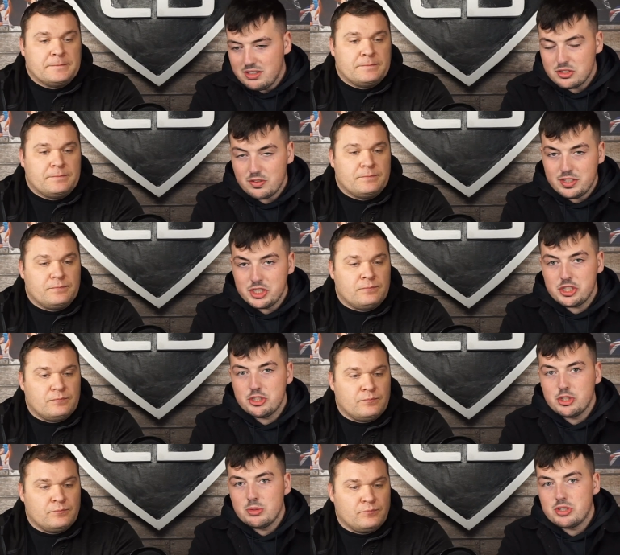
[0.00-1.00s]
Speaker 1: so for this year's
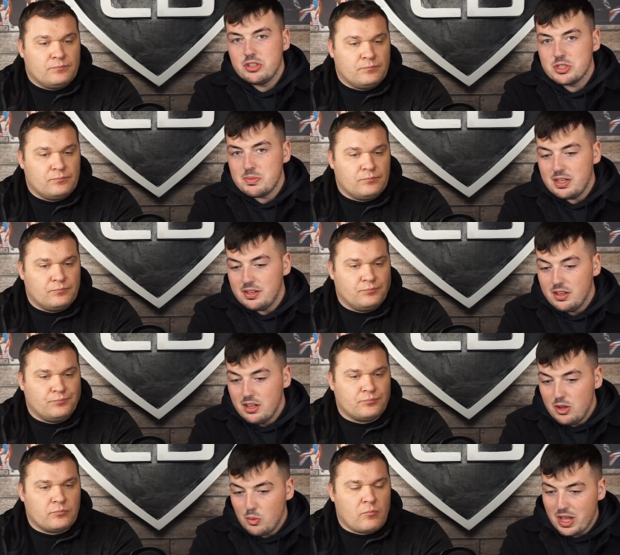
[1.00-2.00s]
Europe's Strongest Man,
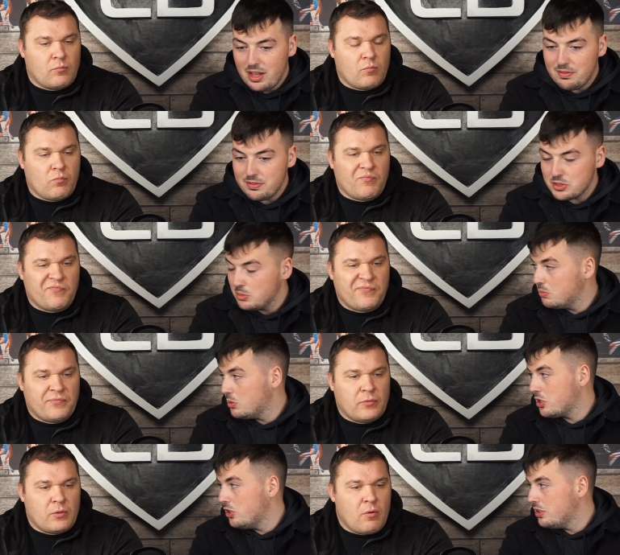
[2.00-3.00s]
we have some
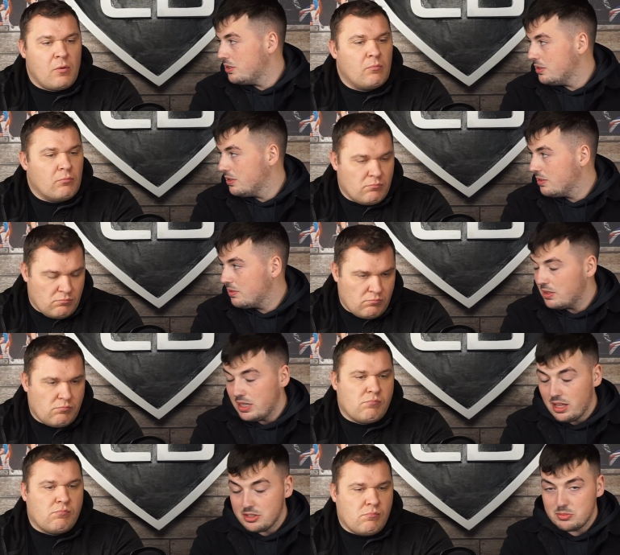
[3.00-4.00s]
returning,
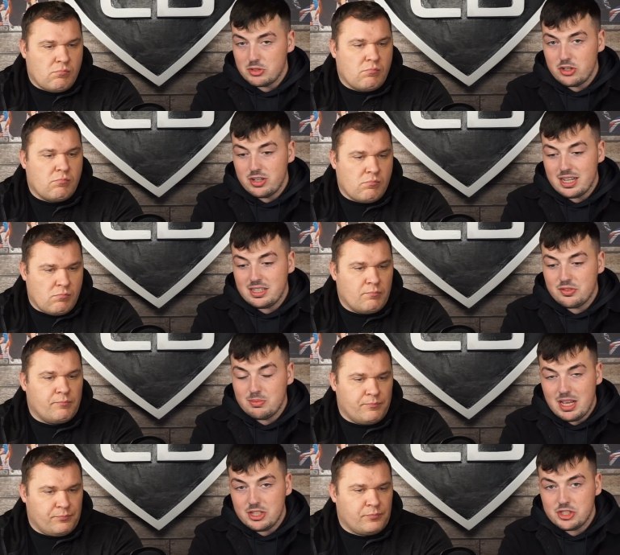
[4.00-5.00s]
uh, some returning athletes from
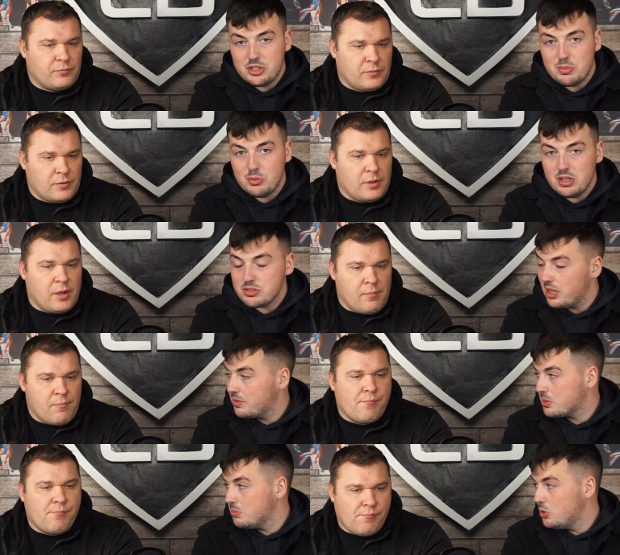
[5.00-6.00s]
last year, but we also have
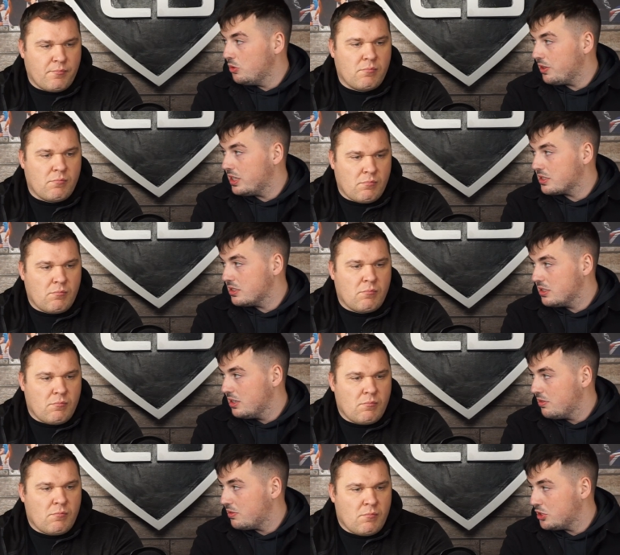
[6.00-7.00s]
some new faces
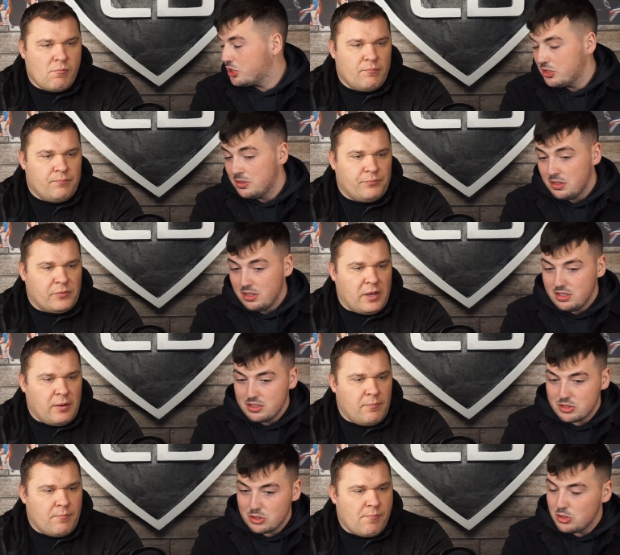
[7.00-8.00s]
for this year. Yeah.
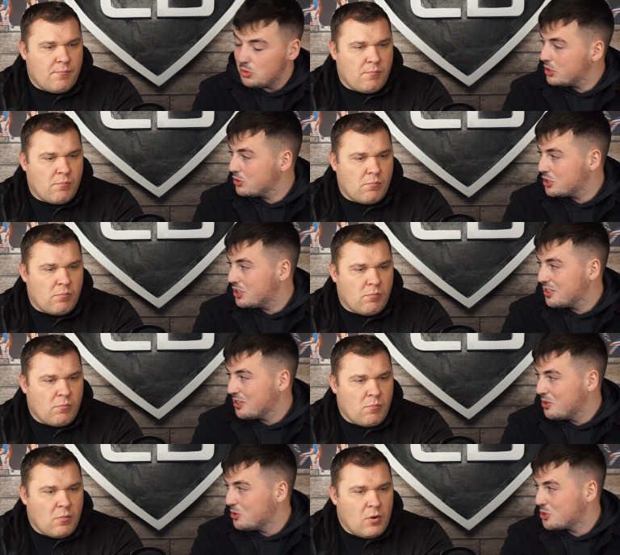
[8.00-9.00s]
So why don't you
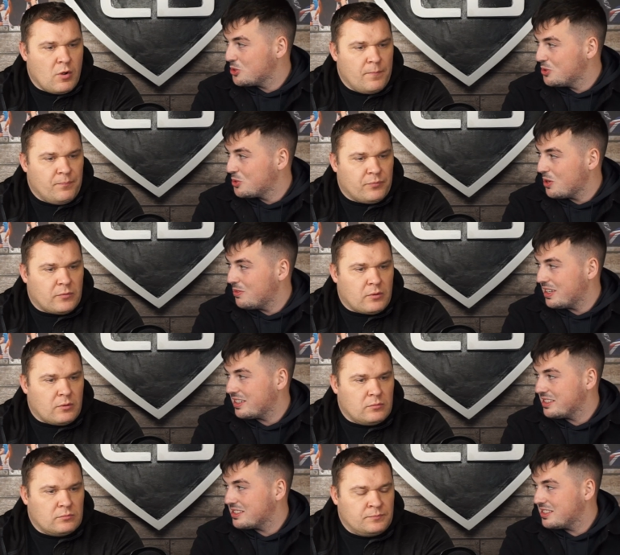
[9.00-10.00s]
go through the 12 athletes?